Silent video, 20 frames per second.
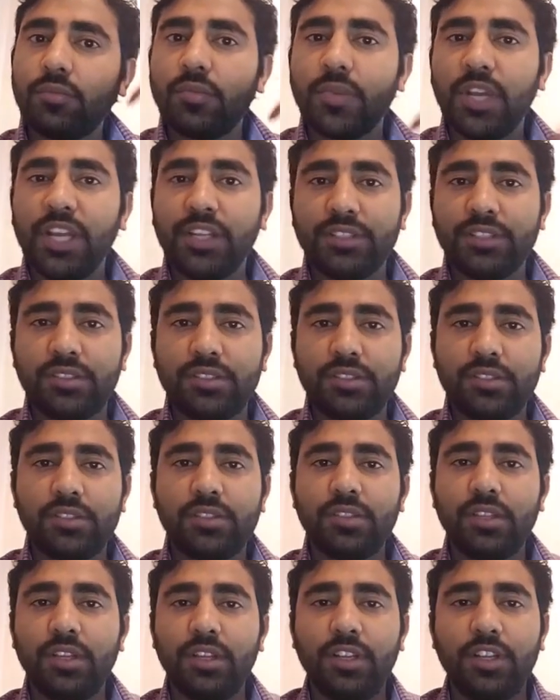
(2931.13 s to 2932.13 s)
it's
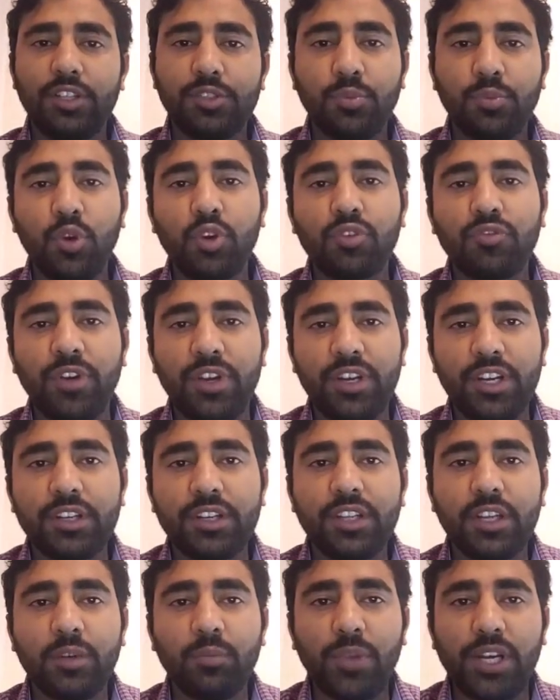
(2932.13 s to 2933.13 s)
it's more funded
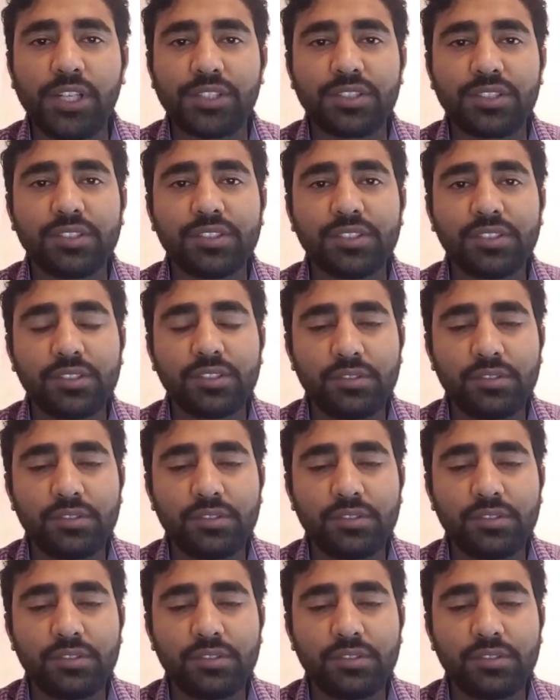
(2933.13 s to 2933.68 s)
than masters